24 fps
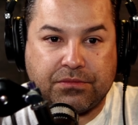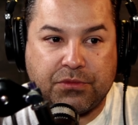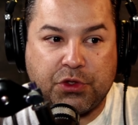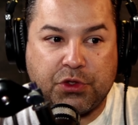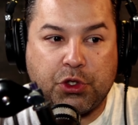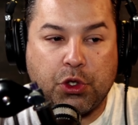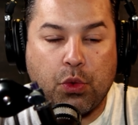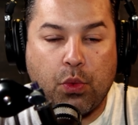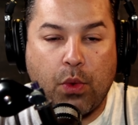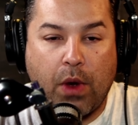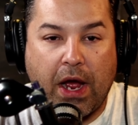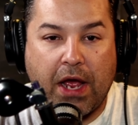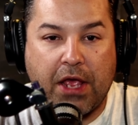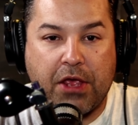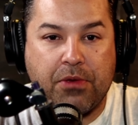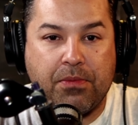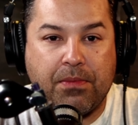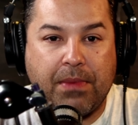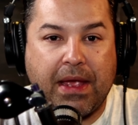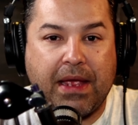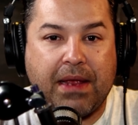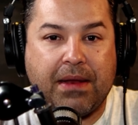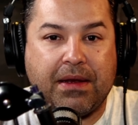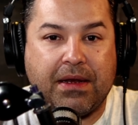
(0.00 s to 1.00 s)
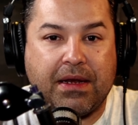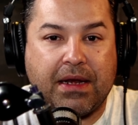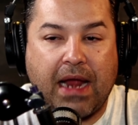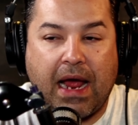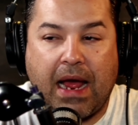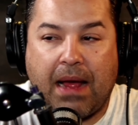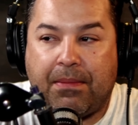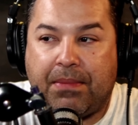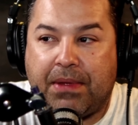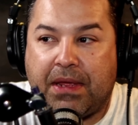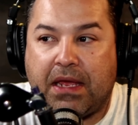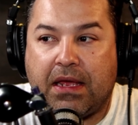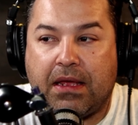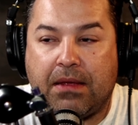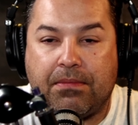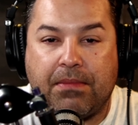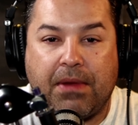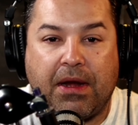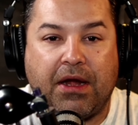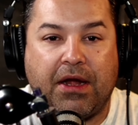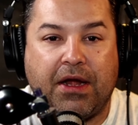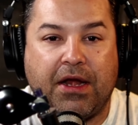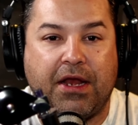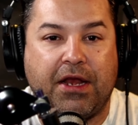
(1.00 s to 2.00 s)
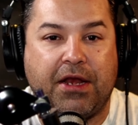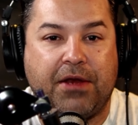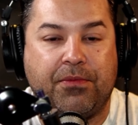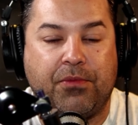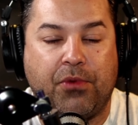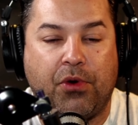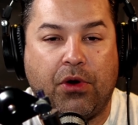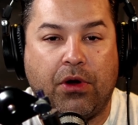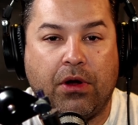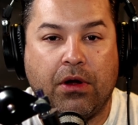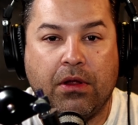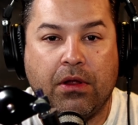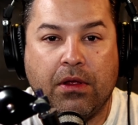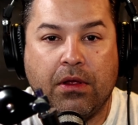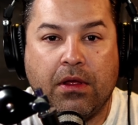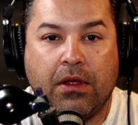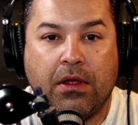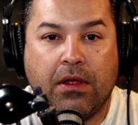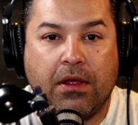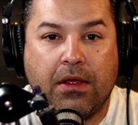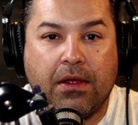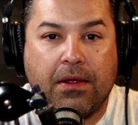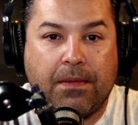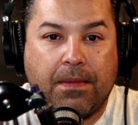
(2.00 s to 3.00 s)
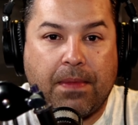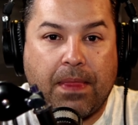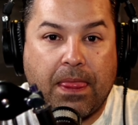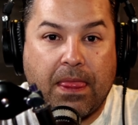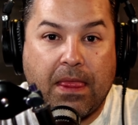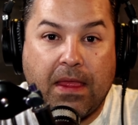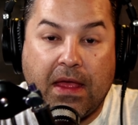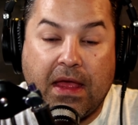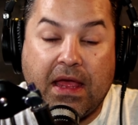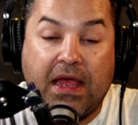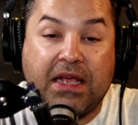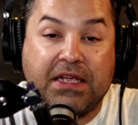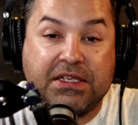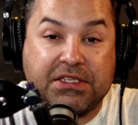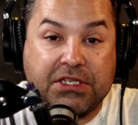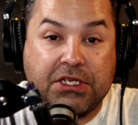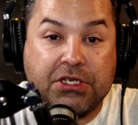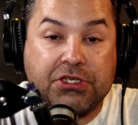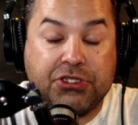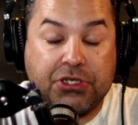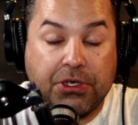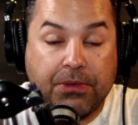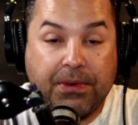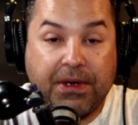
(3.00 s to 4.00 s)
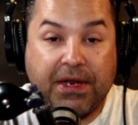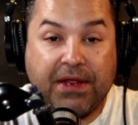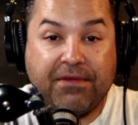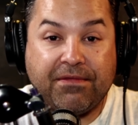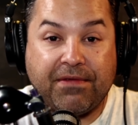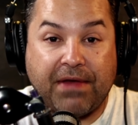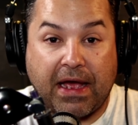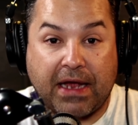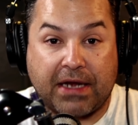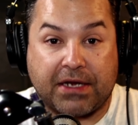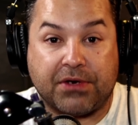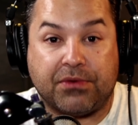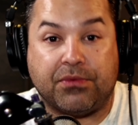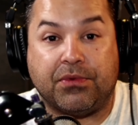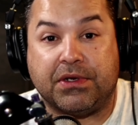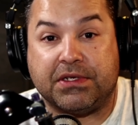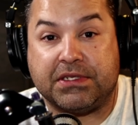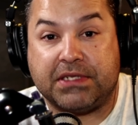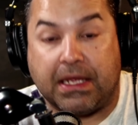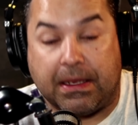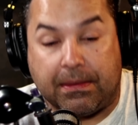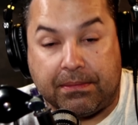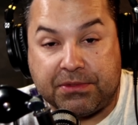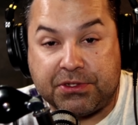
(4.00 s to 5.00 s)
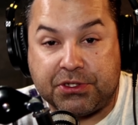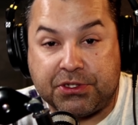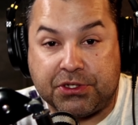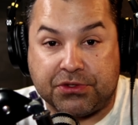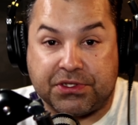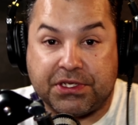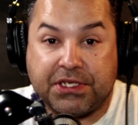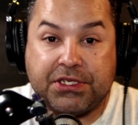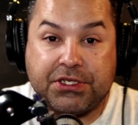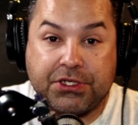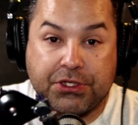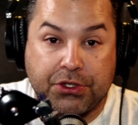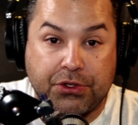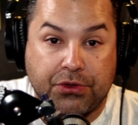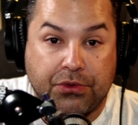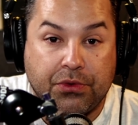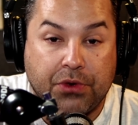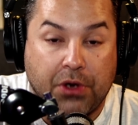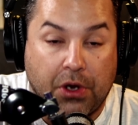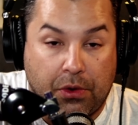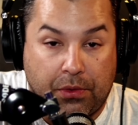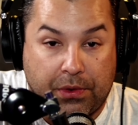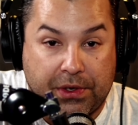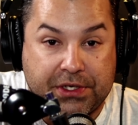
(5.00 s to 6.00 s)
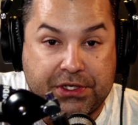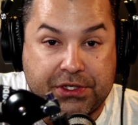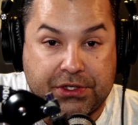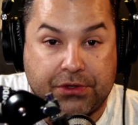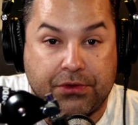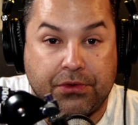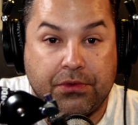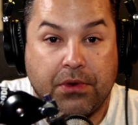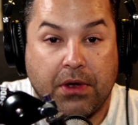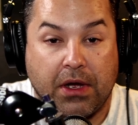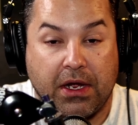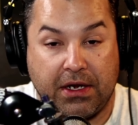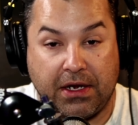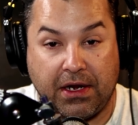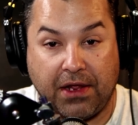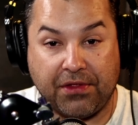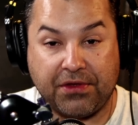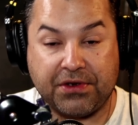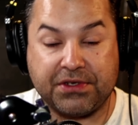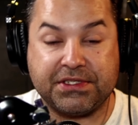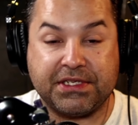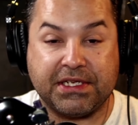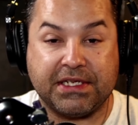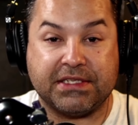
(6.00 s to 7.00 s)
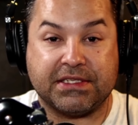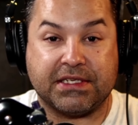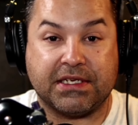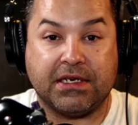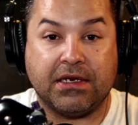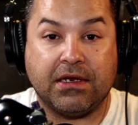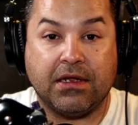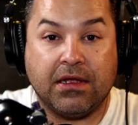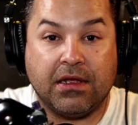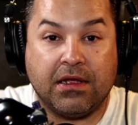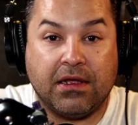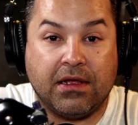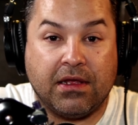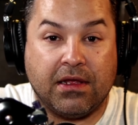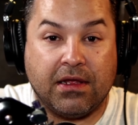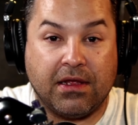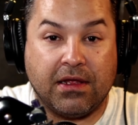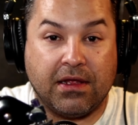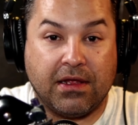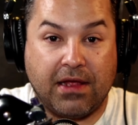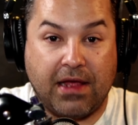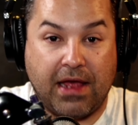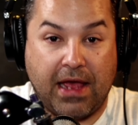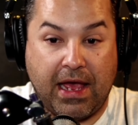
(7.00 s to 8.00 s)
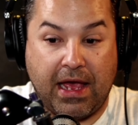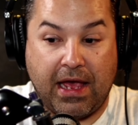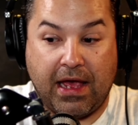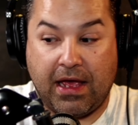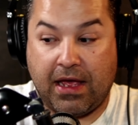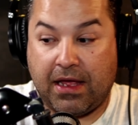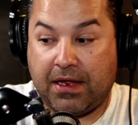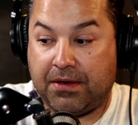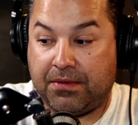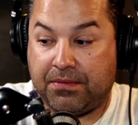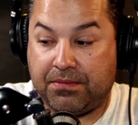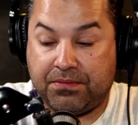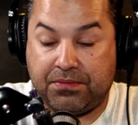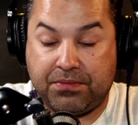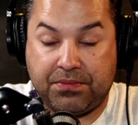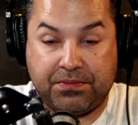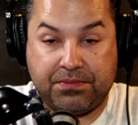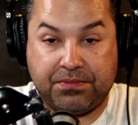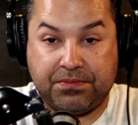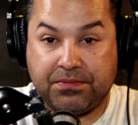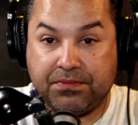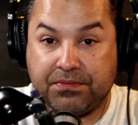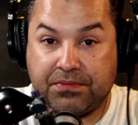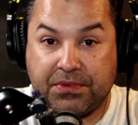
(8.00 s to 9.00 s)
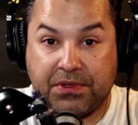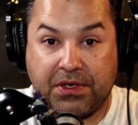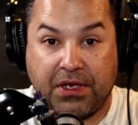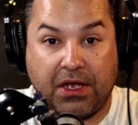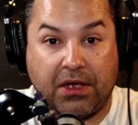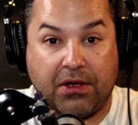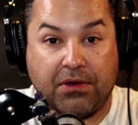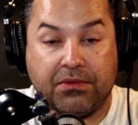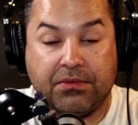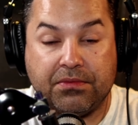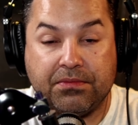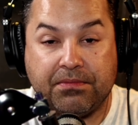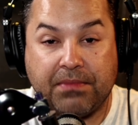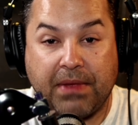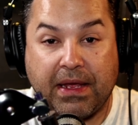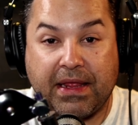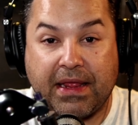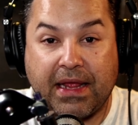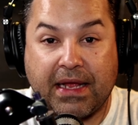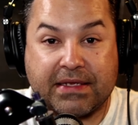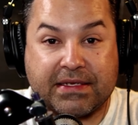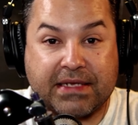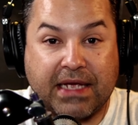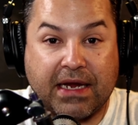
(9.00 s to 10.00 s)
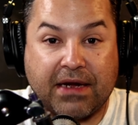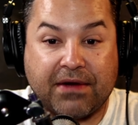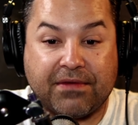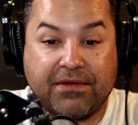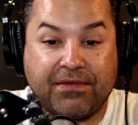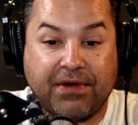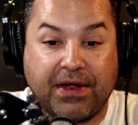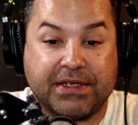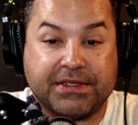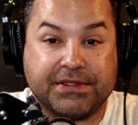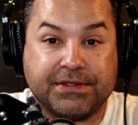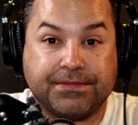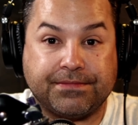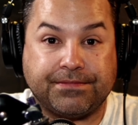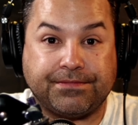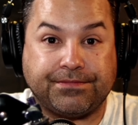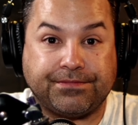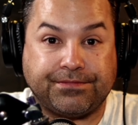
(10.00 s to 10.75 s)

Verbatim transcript: To why you may not be married anymore. His contributing factor was him choosing to go into another season and, you know, make that sacrifice.